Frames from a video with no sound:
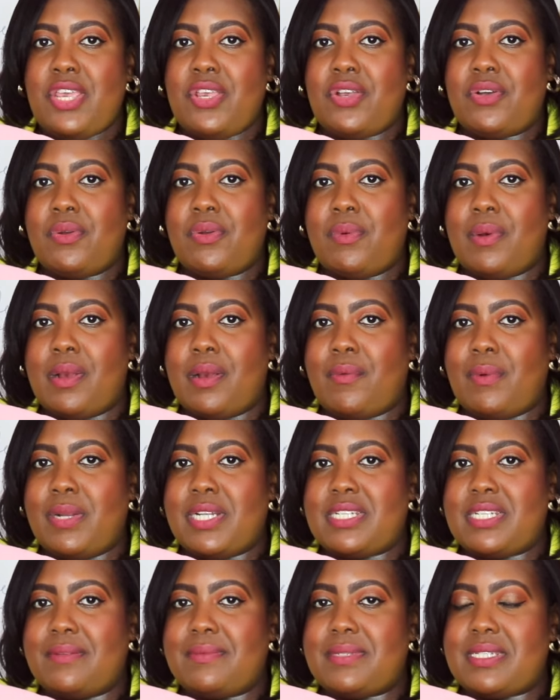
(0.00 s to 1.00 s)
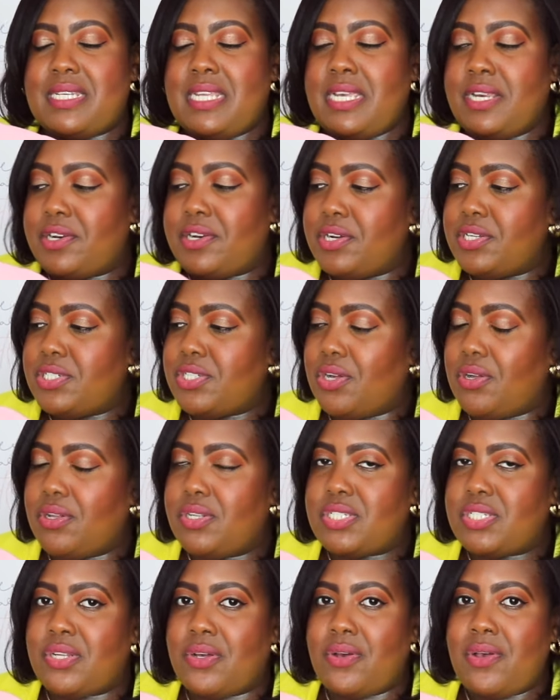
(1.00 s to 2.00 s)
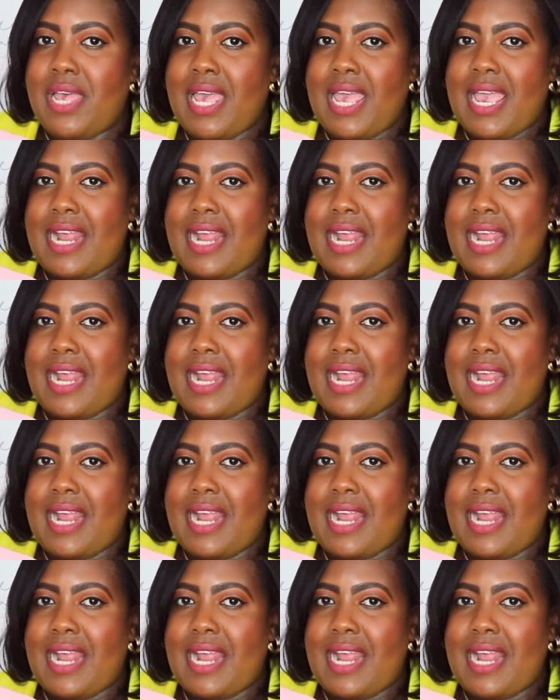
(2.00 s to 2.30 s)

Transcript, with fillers: You could wear it with some sneakers also